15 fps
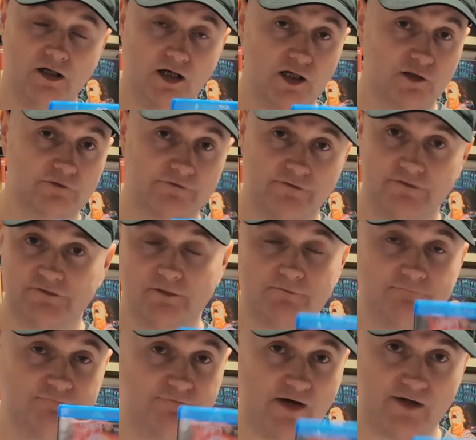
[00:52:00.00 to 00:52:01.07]
holds this
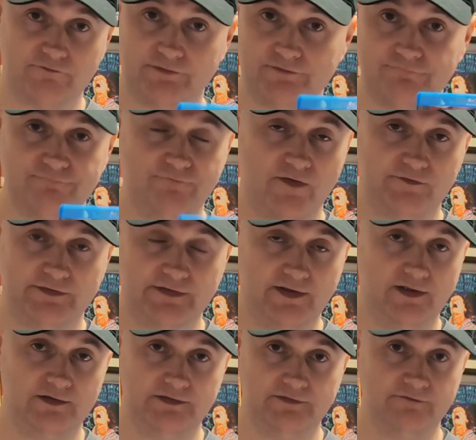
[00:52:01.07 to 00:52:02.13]
up very, very
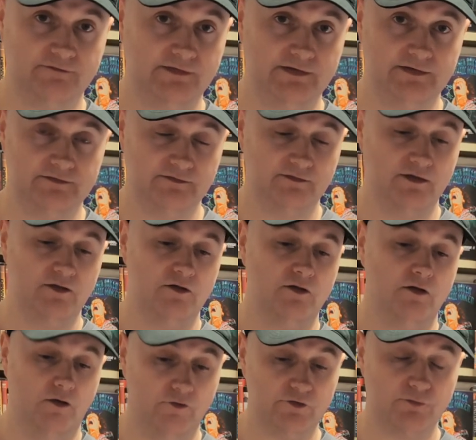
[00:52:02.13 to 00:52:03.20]
highly indeed,
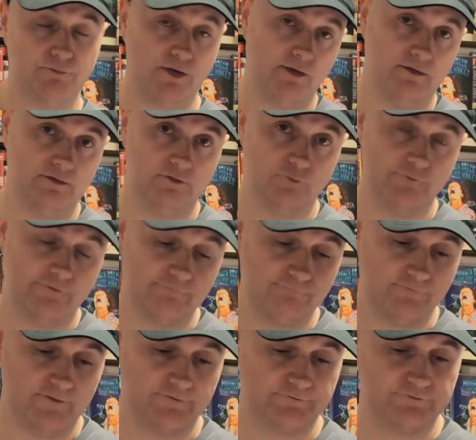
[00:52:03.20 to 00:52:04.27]
on a par with the
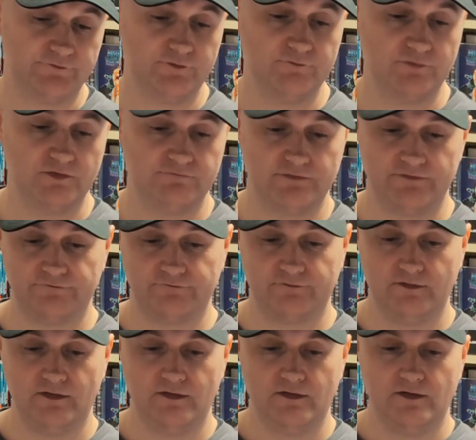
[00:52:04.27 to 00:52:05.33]
first two movies
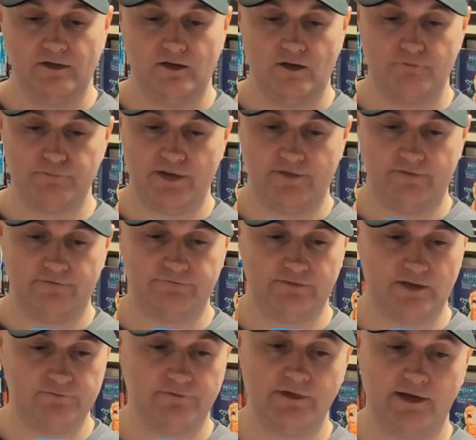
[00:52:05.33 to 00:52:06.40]
by the
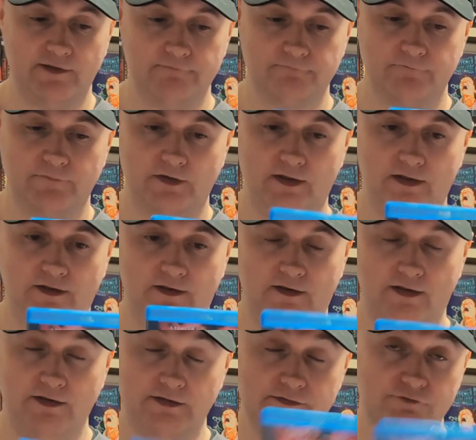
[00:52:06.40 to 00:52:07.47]
same name,
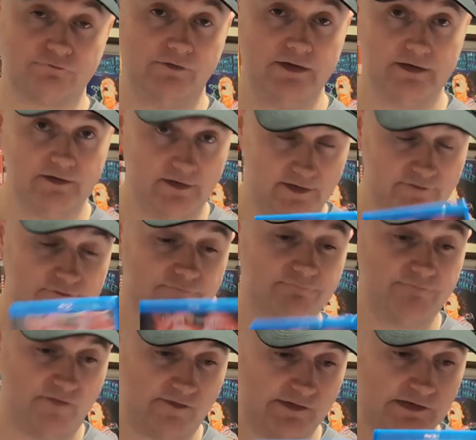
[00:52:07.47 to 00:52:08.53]
and I'd agree, it is a
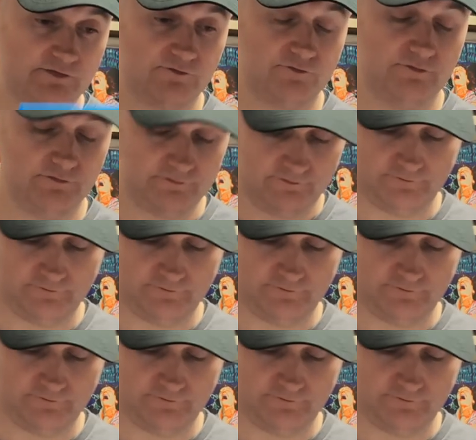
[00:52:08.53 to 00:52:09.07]
very good